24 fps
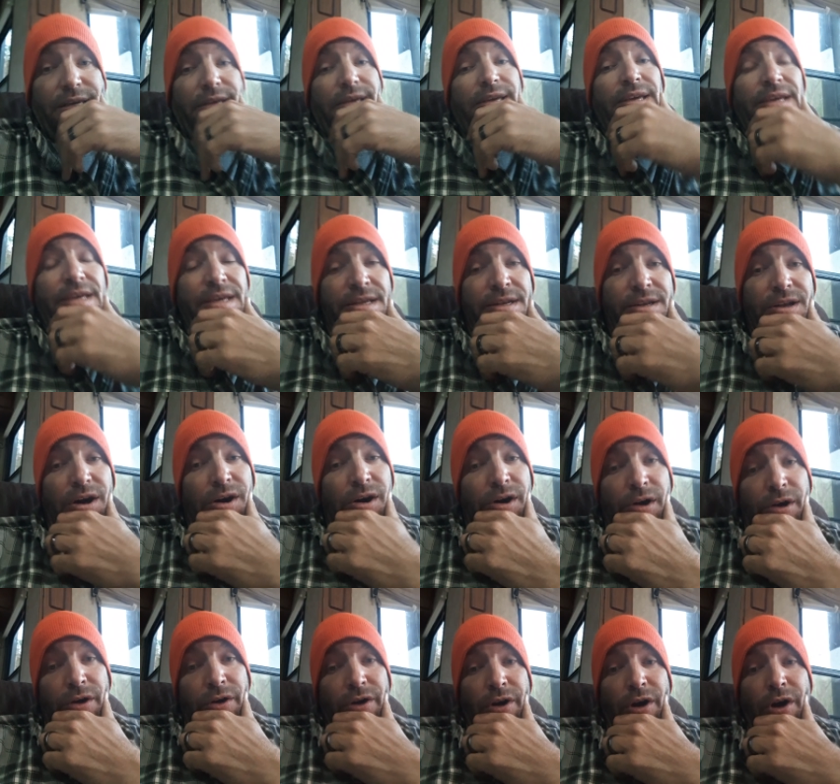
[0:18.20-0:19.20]
in
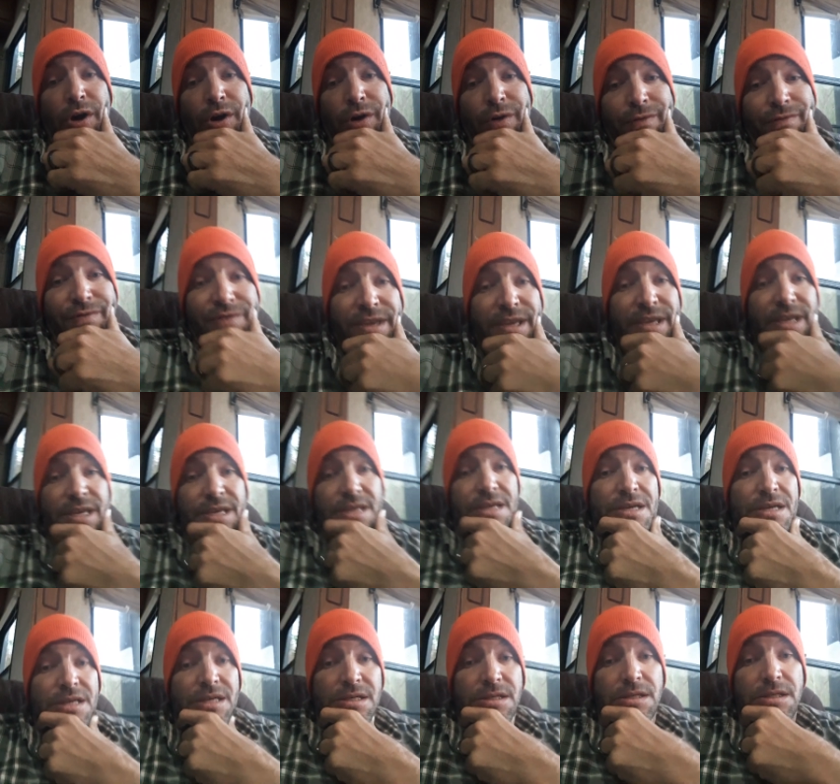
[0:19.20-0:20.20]
our
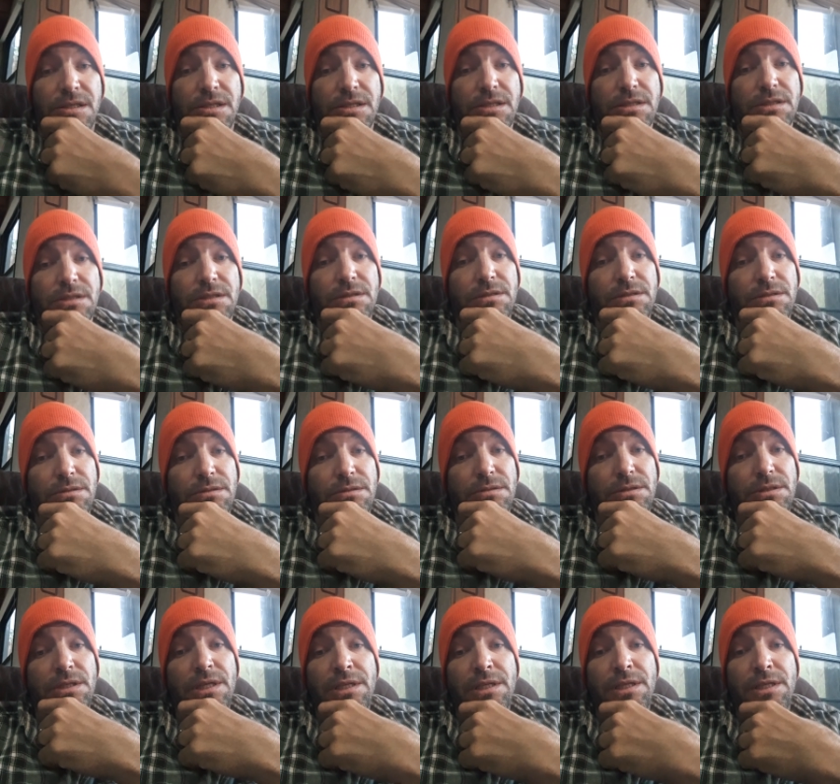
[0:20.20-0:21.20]
RV
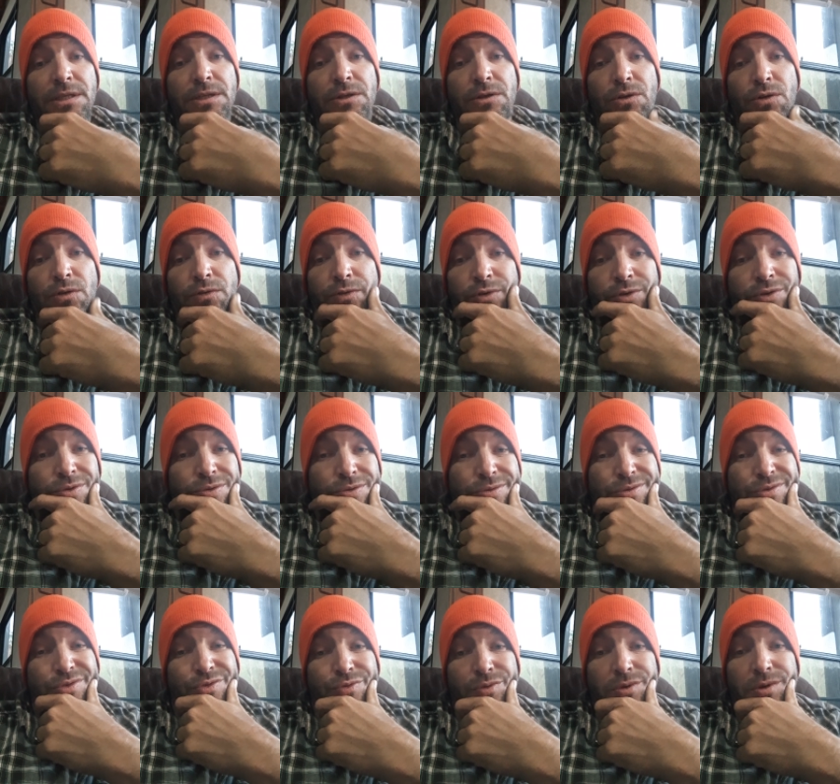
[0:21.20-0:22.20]
a little
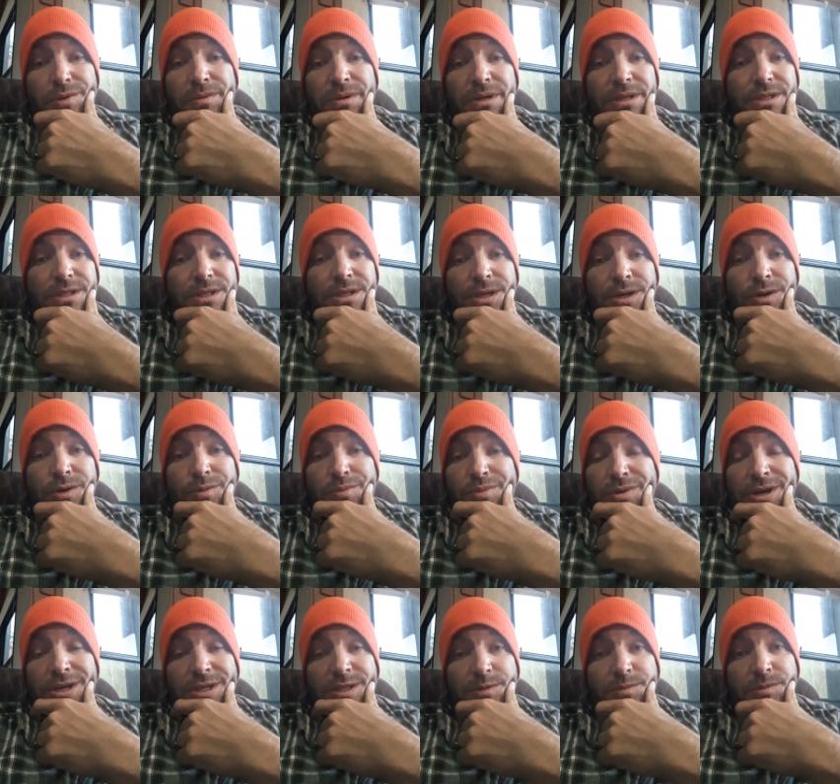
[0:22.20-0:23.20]
over 3 months ago,
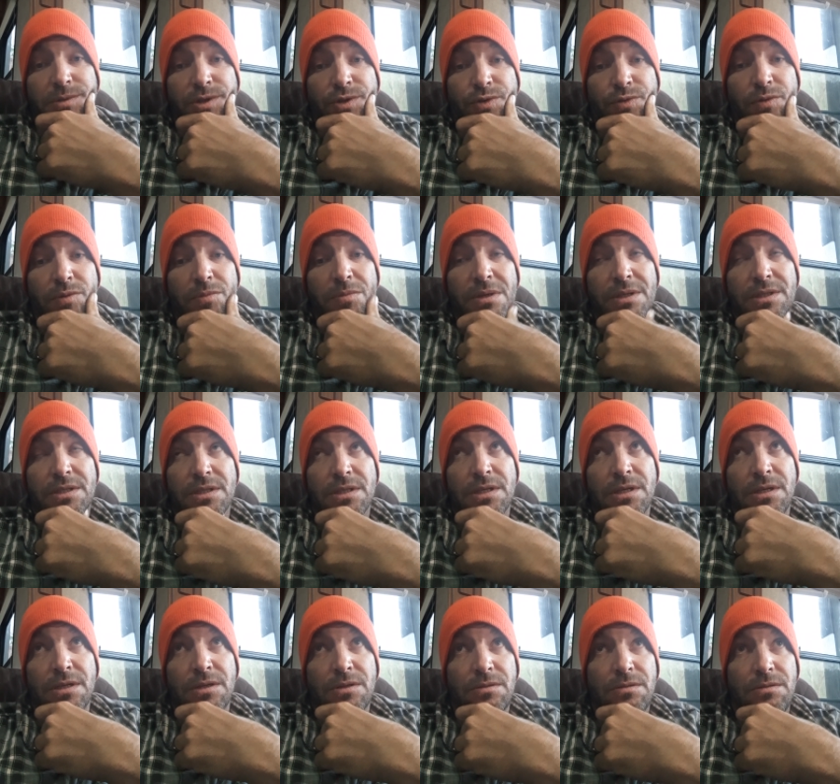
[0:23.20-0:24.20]
approximately 3 months
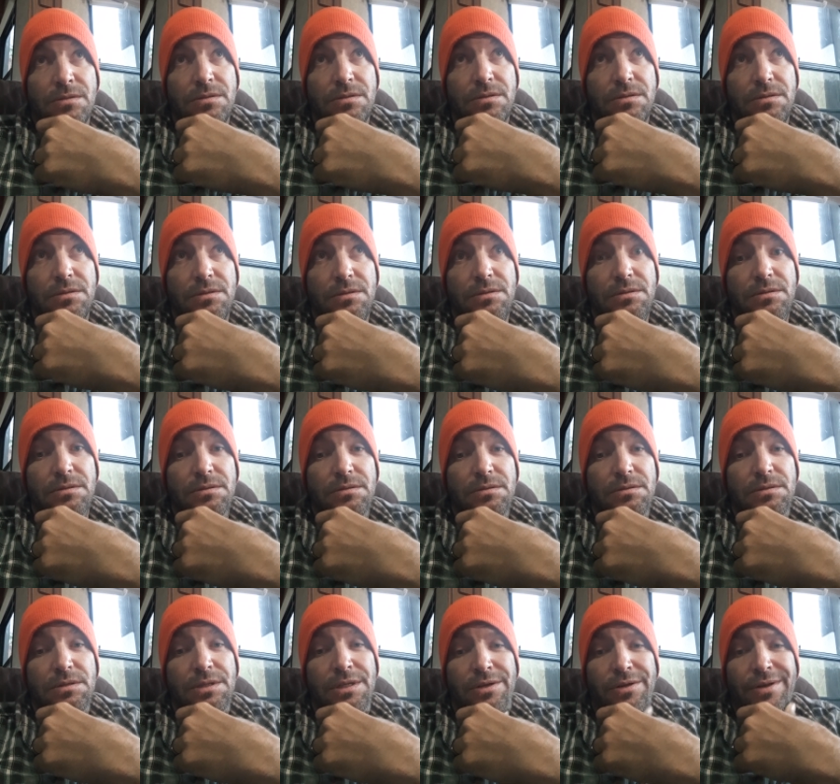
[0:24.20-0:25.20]
ago.
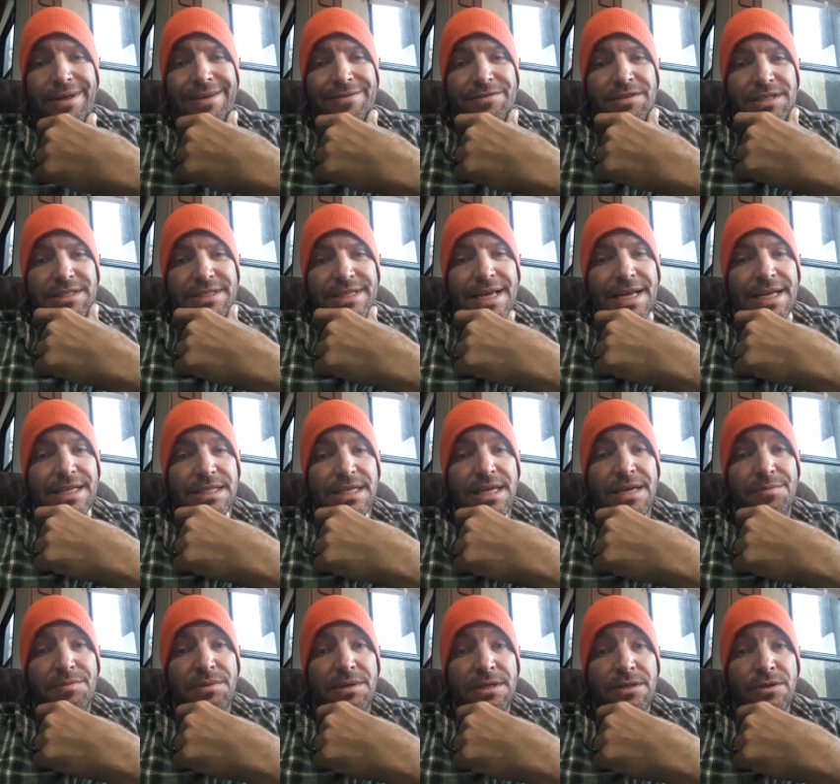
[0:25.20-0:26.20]
I don't have the exact
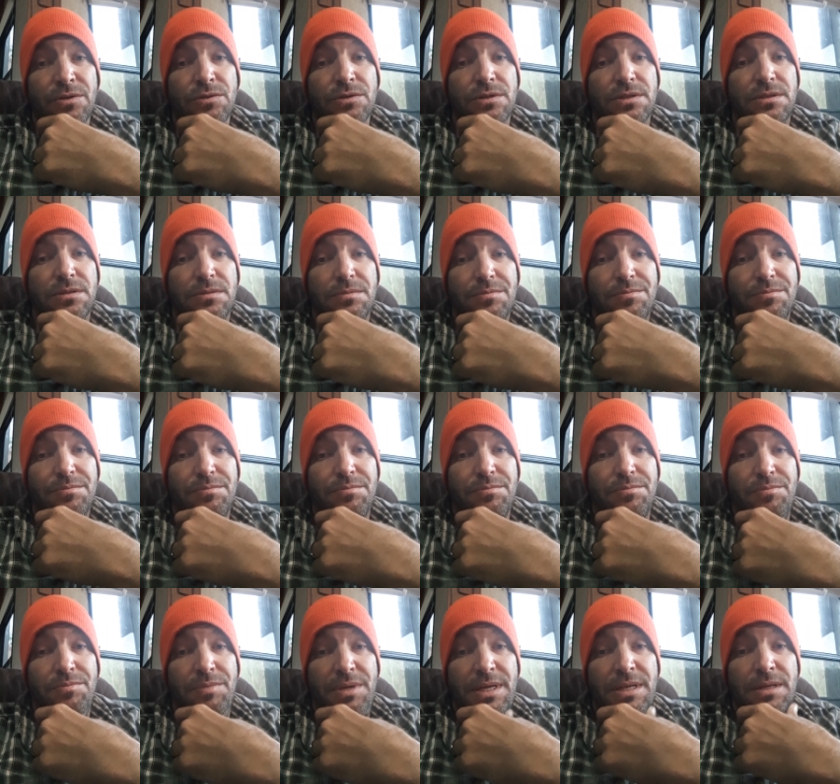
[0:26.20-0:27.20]
date, but I know it's
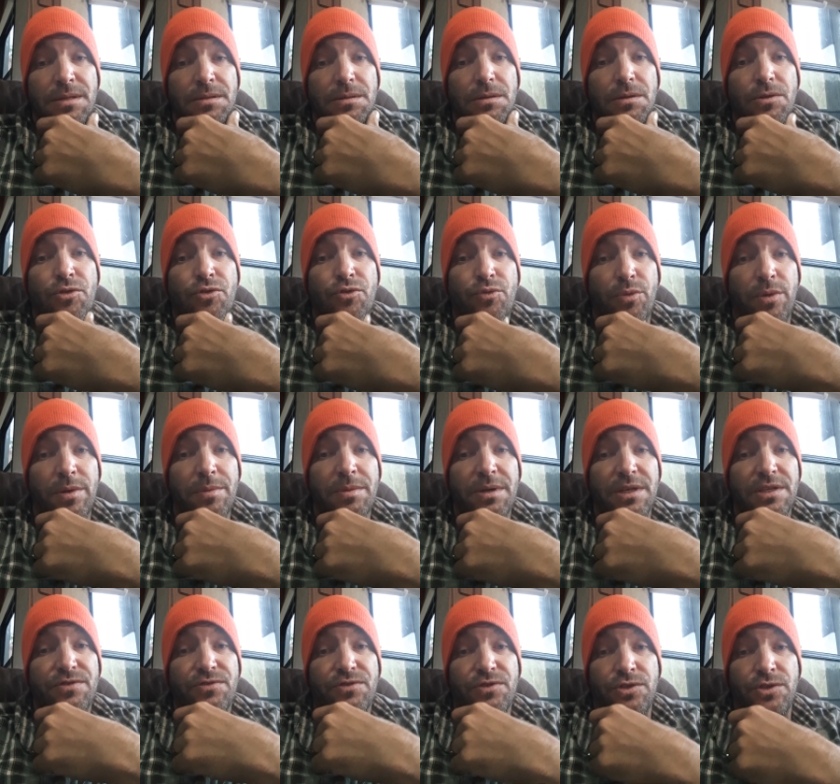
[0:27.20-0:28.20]
been 3
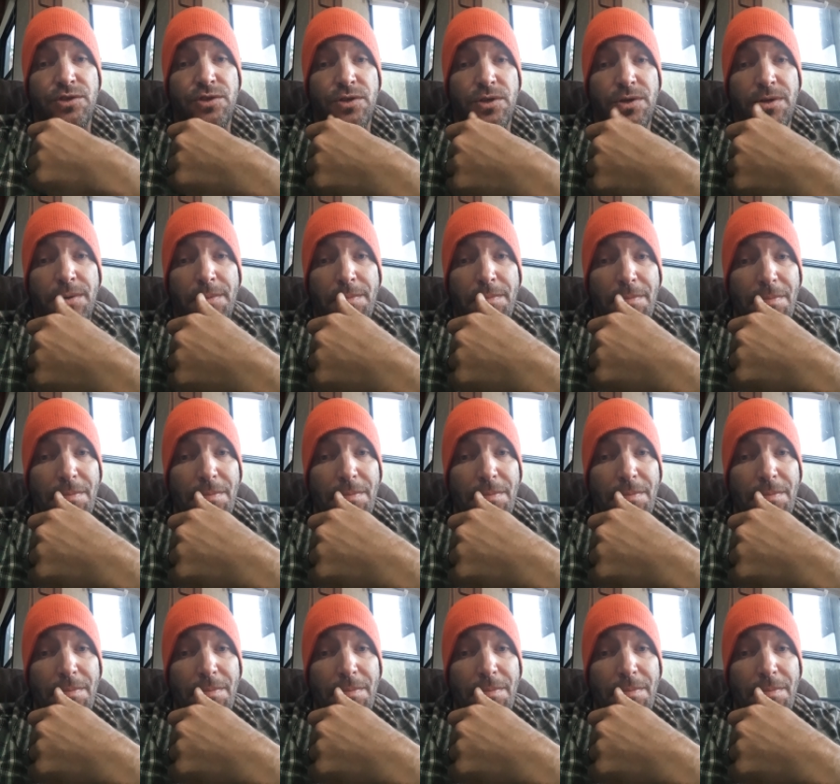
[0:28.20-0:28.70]
months for sure.